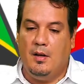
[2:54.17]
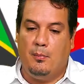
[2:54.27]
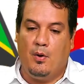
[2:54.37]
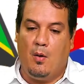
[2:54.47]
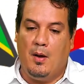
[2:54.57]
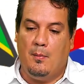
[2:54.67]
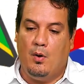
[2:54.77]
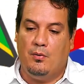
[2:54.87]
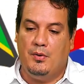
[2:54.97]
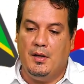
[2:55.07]
the
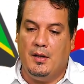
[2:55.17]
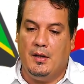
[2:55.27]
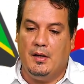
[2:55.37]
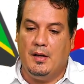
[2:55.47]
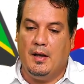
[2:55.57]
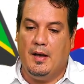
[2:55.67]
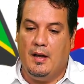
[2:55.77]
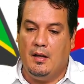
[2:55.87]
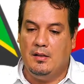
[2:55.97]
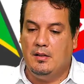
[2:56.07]
problem of the
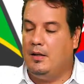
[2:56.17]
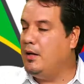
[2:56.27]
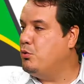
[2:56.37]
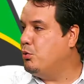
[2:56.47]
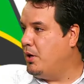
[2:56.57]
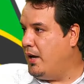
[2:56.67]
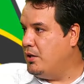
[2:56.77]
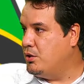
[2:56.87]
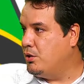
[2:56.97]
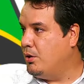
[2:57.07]
health,
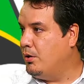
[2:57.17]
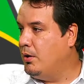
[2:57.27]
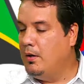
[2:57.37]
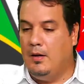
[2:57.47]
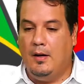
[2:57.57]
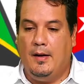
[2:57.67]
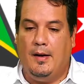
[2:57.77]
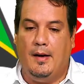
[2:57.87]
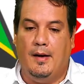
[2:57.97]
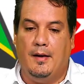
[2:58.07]
education,
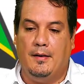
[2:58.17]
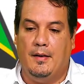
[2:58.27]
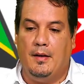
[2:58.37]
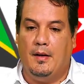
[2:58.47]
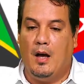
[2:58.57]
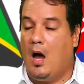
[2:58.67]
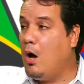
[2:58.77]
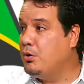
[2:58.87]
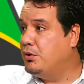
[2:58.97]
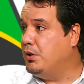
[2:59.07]
and the
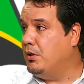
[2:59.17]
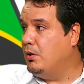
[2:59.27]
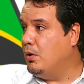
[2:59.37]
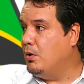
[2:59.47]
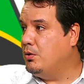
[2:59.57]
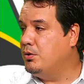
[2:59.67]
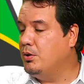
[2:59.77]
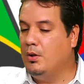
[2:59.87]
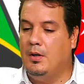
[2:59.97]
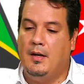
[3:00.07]
housing
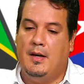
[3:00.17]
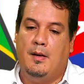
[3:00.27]
also.